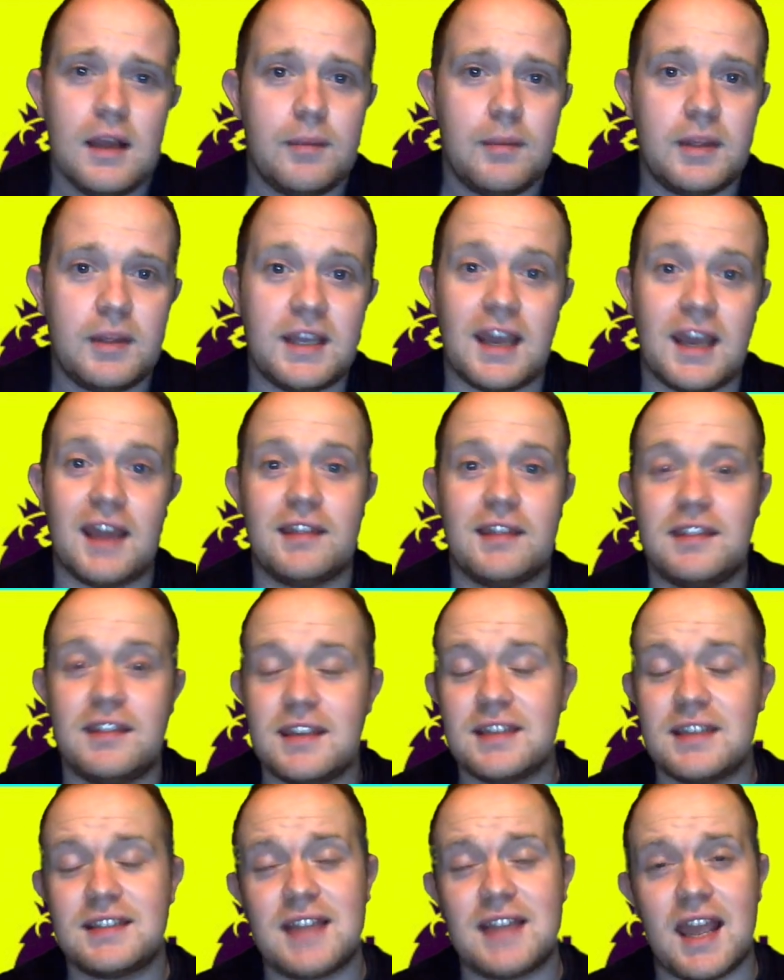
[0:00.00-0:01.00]
But yeah,
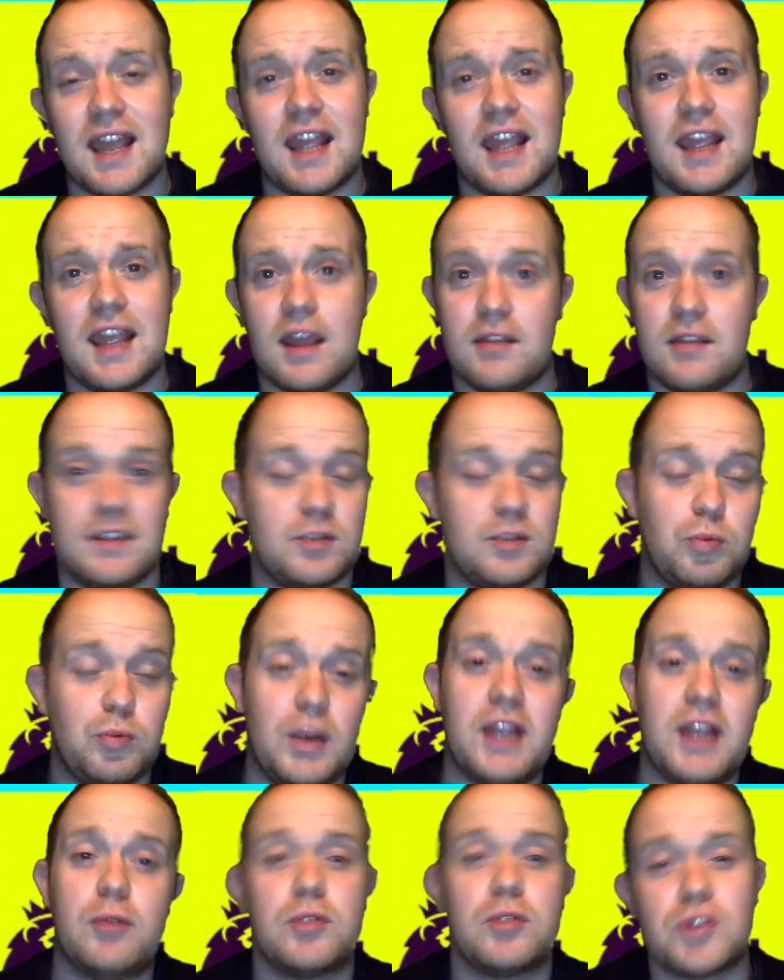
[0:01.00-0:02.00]
this
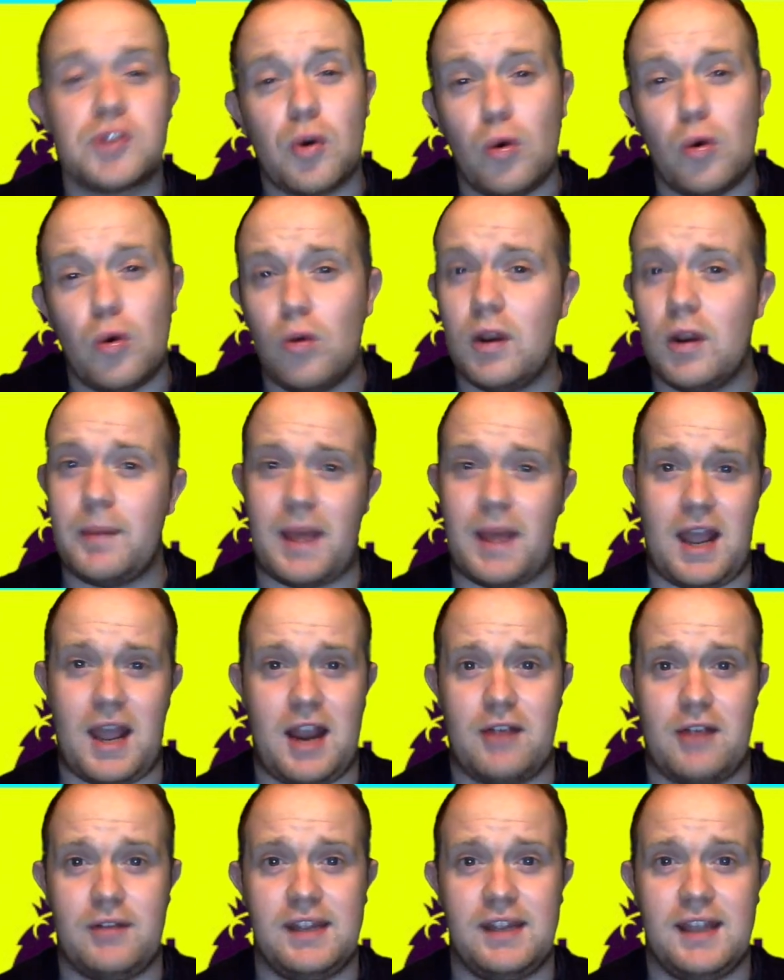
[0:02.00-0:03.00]
week was all about
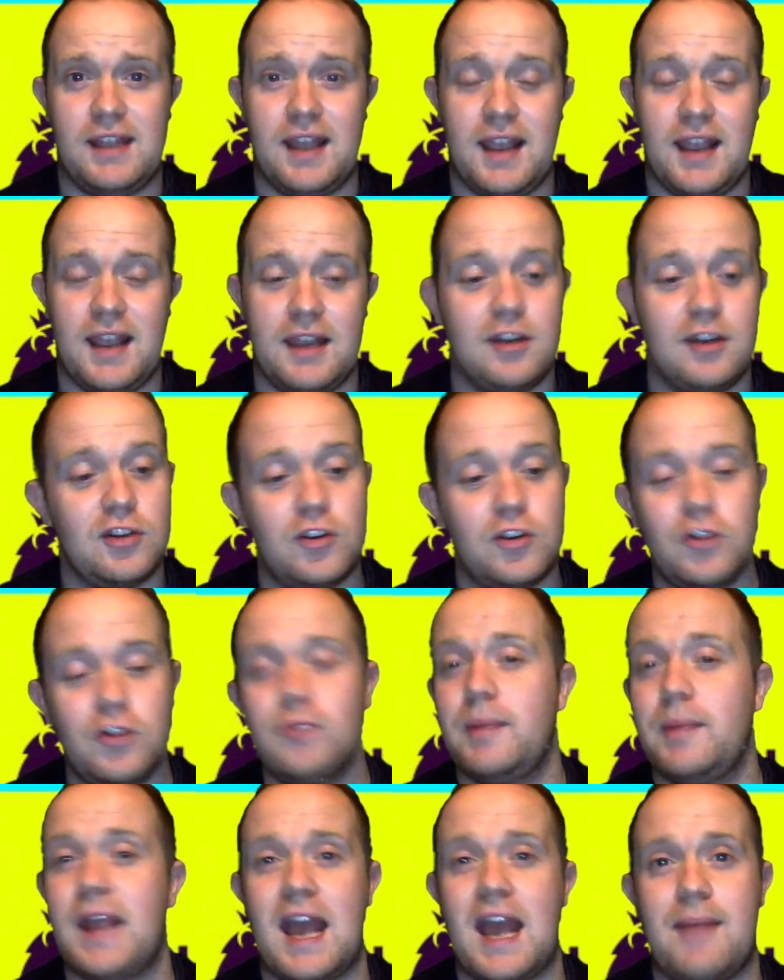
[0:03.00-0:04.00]
Harry Kane.
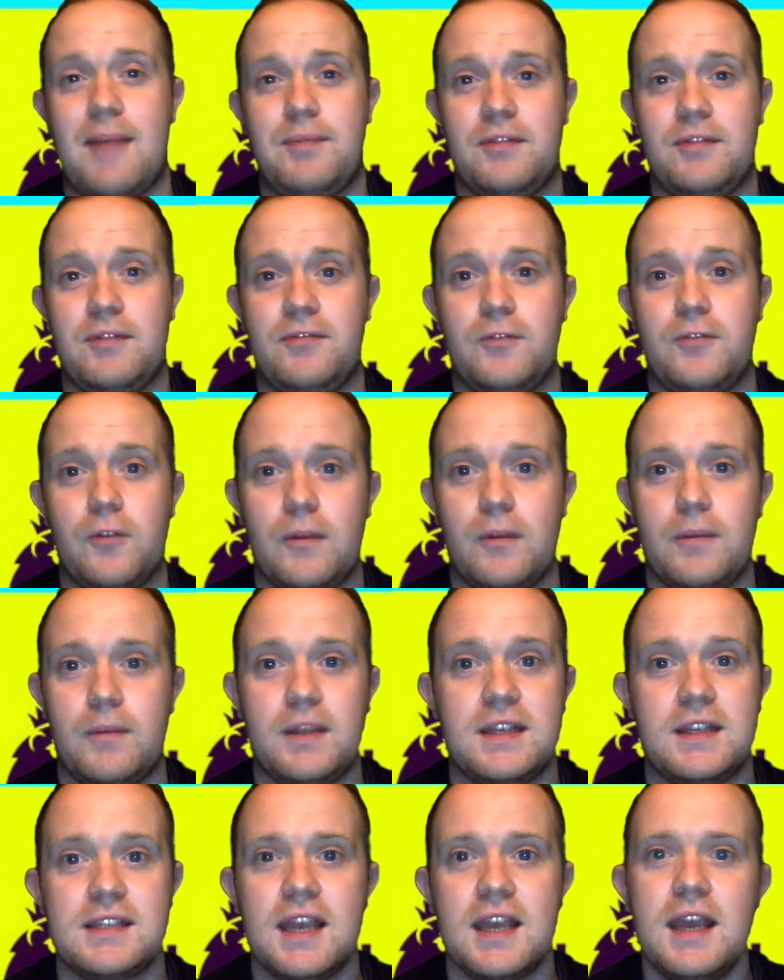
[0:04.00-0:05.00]
Couldn't be happier for him
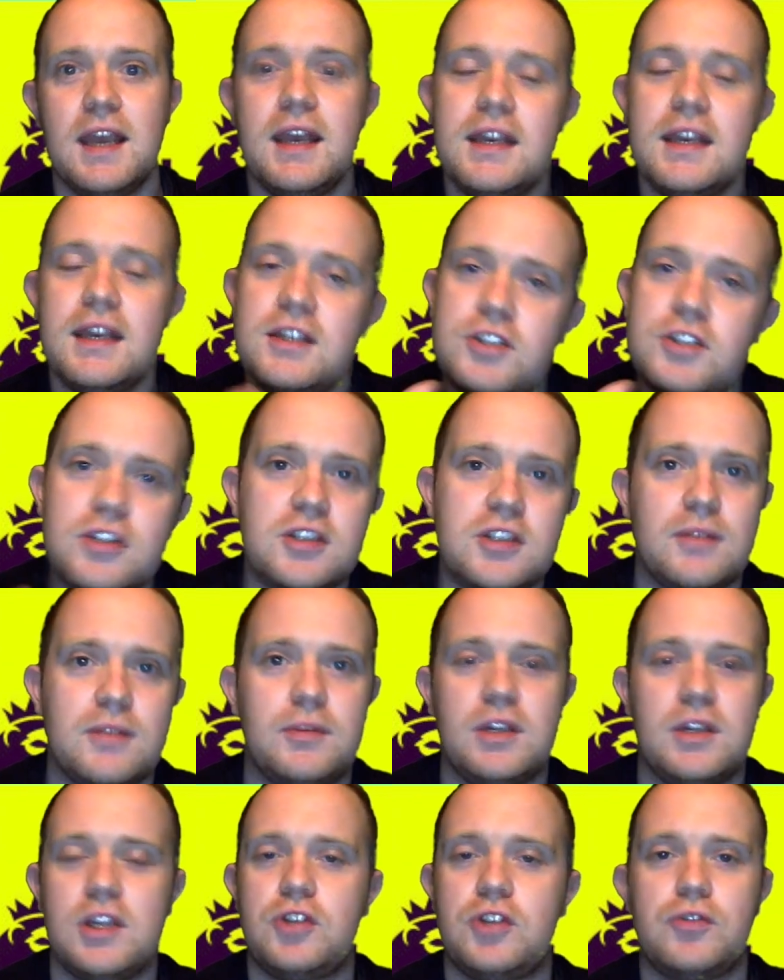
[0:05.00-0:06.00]
because he's just
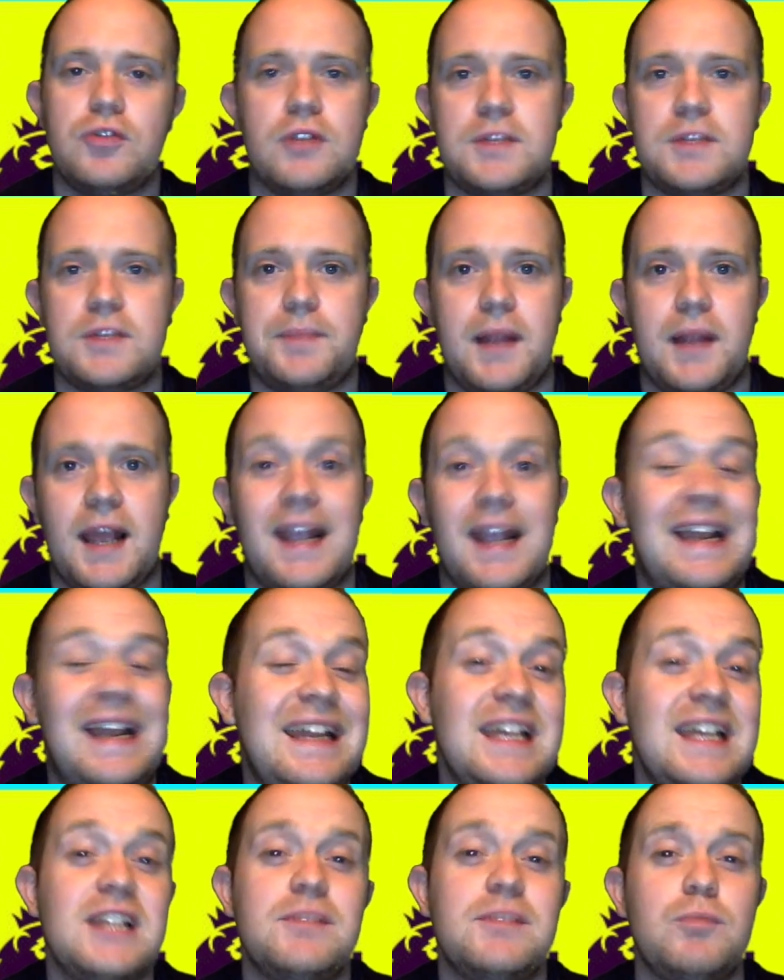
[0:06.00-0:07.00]
someone that enjoys playing, and
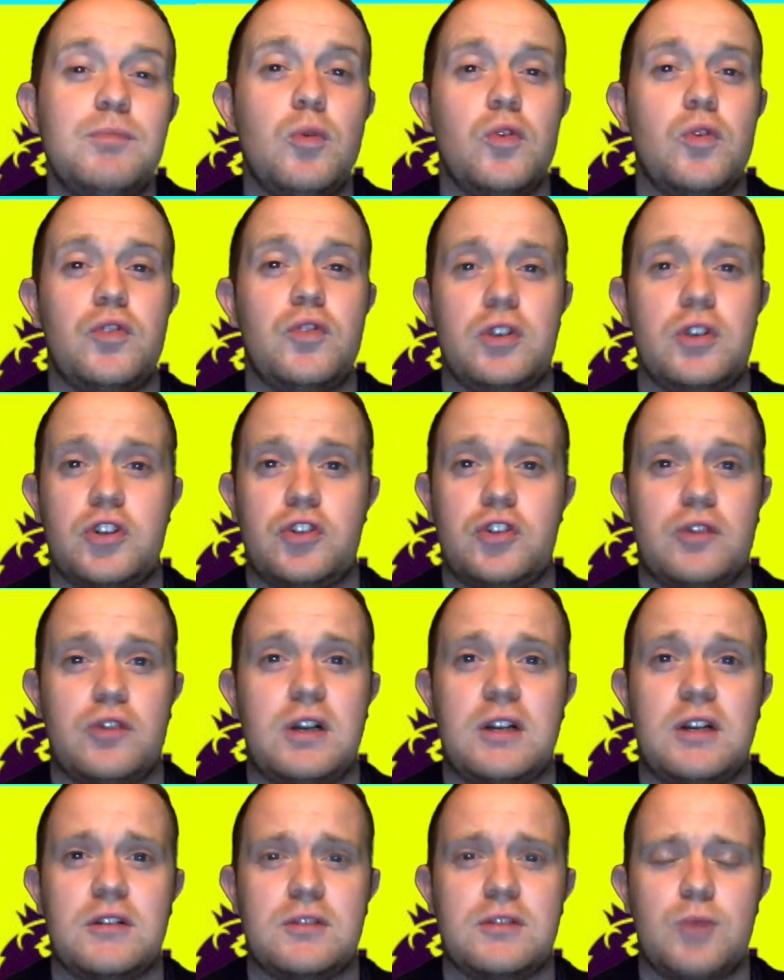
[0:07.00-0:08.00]
he is more than a
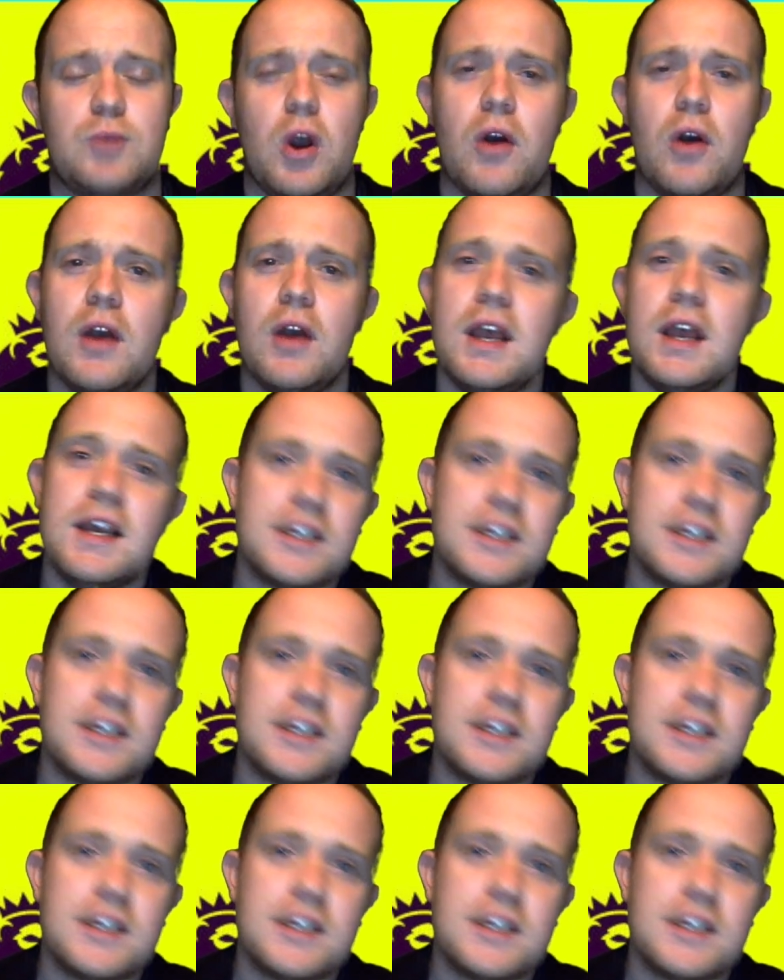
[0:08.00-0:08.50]
striker as well.